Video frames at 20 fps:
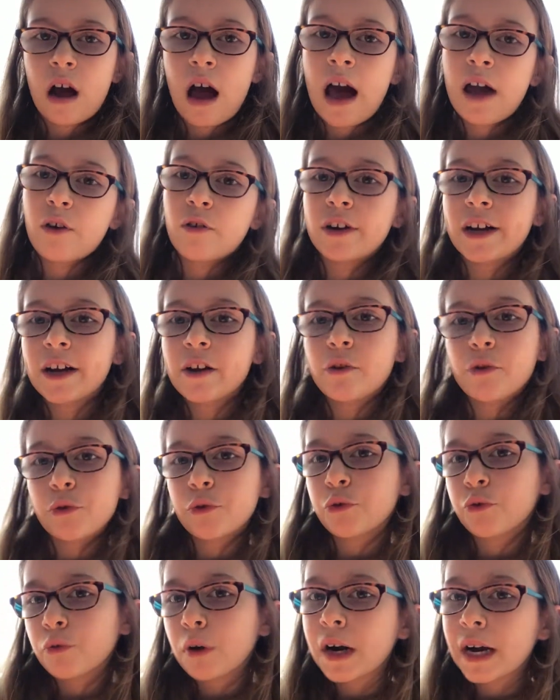I don't get
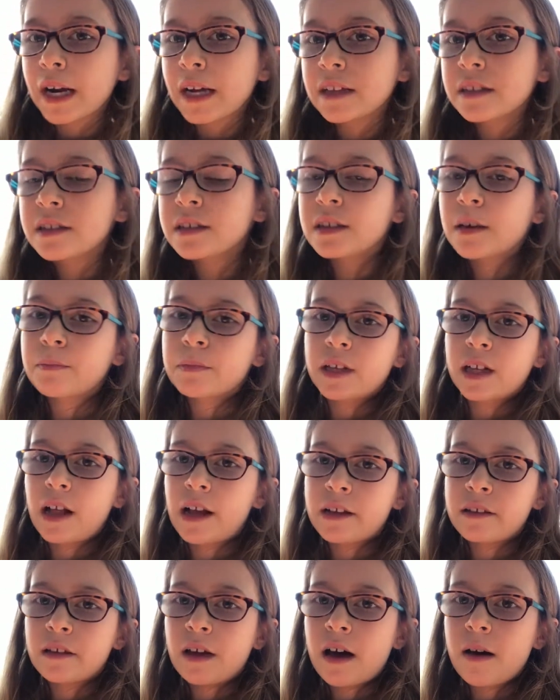good grades, something
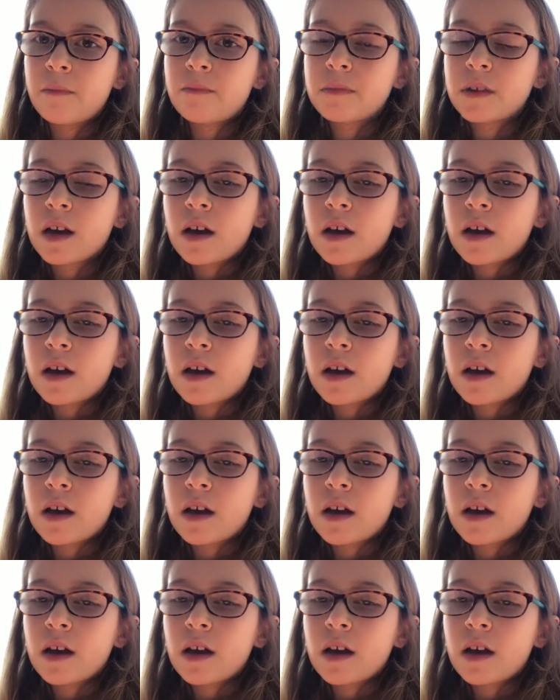like that.